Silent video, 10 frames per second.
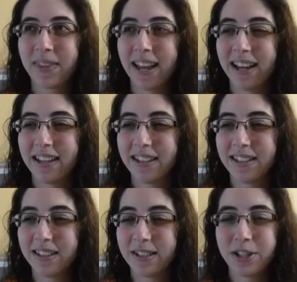
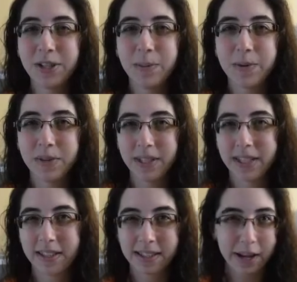And she mostly
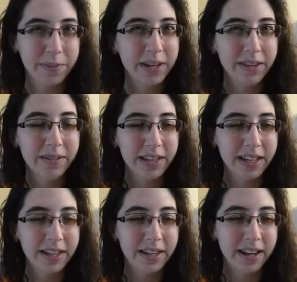did stamping
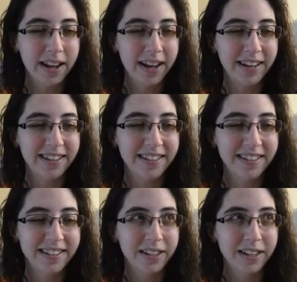related and
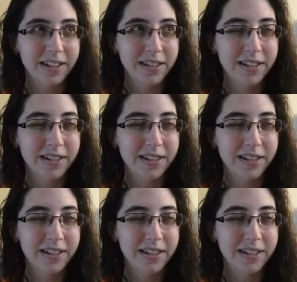like